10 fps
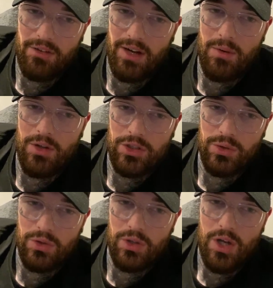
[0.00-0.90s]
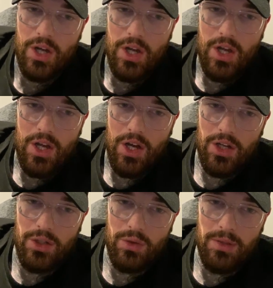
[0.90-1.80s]
grey wash, or are
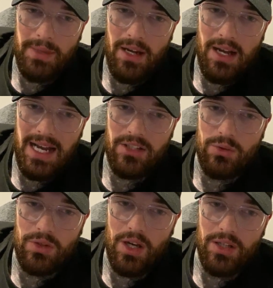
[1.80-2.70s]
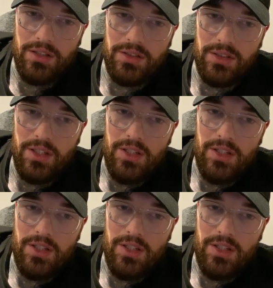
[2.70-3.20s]
you on about actual colours?